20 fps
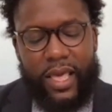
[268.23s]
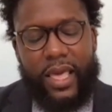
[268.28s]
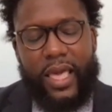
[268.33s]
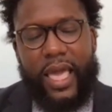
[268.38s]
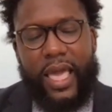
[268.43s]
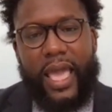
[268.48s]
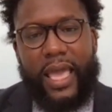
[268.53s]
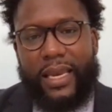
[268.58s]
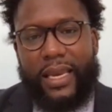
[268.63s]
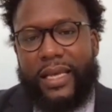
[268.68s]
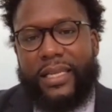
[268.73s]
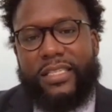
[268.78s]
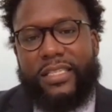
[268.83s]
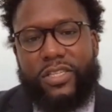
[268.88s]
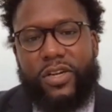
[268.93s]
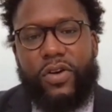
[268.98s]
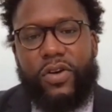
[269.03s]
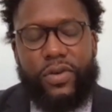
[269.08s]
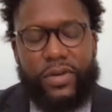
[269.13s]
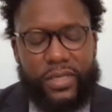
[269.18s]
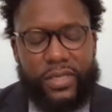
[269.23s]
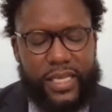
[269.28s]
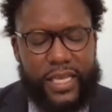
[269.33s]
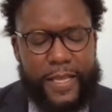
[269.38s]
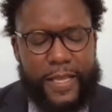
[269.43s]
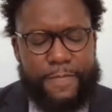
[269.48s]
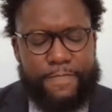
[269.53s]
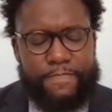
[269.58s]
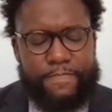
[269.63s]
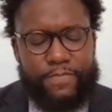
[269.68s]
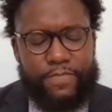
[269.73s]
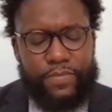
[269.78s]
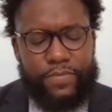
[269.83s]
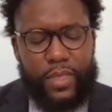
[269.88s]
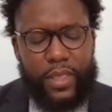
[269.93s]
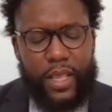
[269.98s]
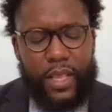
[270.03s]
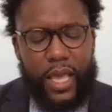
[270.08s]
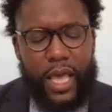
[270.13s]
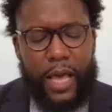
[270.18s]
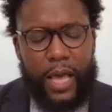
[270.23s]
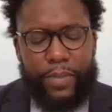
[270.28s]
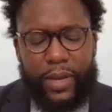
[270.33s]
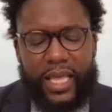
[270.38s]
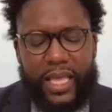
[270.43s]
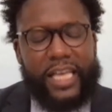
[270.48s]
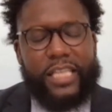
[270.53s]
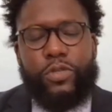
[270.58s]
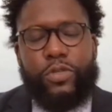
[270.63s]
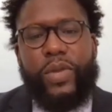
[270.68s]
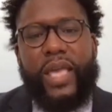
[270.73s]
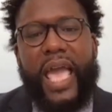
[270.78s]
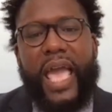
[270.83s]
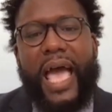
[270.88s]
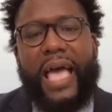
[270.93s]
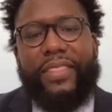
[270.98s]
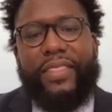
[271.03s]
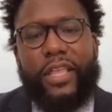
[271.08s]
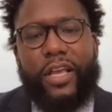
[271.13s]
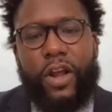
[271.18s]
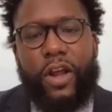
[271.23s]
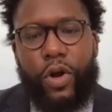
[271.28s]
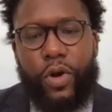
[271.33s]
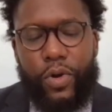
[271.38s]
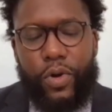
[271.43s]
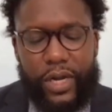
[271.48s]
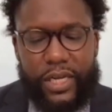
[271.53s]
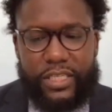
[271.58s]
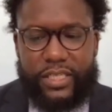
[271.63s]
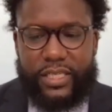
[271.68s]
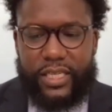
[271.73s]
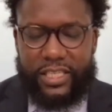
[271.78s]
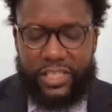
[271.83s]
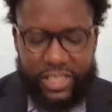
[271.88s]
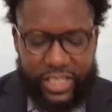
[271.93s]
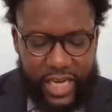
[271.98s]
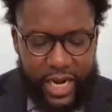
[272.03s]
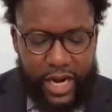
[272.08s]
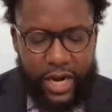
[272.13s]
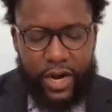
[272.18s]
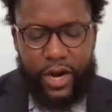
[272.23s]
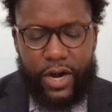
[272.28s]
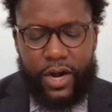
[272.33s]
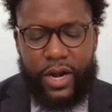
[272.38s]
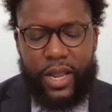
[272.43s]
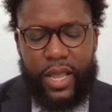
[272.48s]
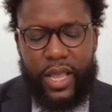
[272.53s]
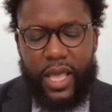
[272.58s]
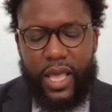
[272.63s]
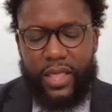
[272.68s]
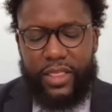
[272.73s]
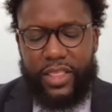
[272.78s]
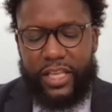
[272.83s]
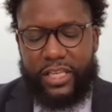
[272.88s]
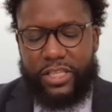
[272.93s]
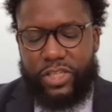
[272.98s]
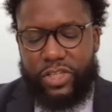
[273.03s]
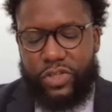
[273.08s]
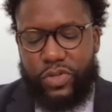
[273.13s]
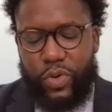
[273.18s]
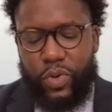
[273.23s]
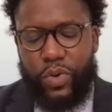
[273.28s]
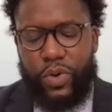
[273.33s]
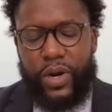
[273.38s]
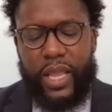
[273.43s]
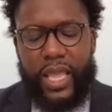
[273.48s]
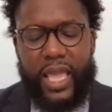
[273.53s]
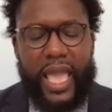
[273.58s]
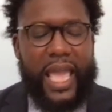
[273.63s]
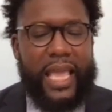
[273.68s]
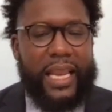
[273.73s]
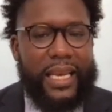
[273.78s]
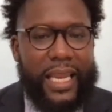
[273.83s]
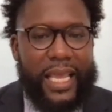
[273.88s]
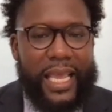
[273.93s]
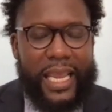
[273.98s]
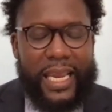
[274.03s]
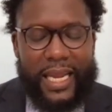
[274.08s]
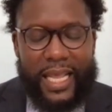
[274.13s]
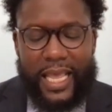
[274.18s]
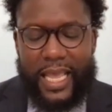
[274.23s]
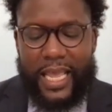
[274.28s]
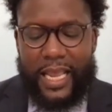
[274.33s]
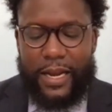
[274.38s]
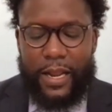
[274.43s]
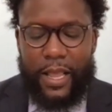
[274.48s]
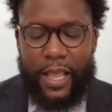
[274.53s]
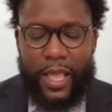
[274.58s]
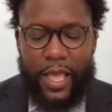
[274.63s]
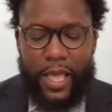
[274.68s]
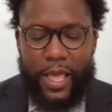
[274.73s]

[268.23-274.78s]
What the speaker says: and uncertainty. Because we had the courage to share this story and lean in,